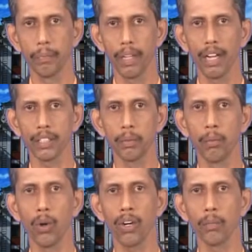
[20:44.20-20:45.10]
As
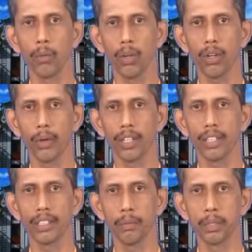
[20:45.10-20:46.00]
more and more water
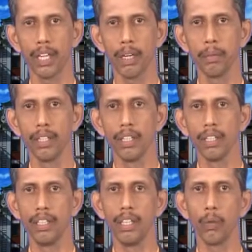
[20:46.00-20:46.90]
is absorbed,
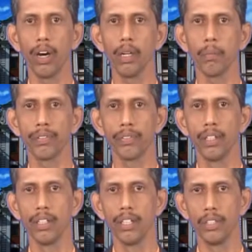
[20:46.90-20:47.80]
the volume of
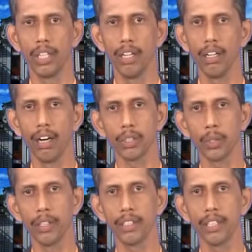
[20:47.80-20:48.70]
gel also
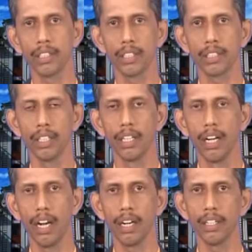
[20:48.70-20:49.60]
increases,
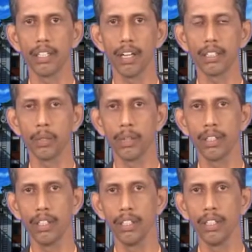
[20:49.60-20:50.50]
and
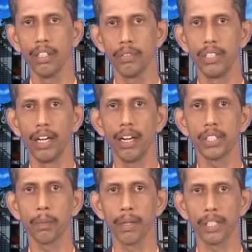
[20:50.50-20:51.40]
consequently the
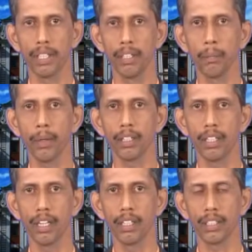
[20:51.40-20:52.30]
dilation pressure imparted
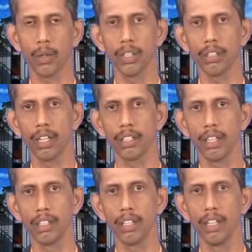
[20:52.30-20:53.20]
on the surrounding
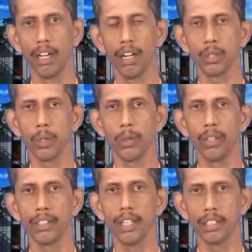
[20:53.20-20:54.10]
concrete also
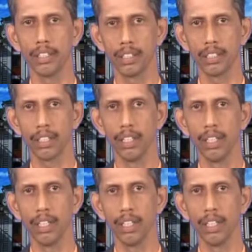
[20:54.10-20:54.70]
increases.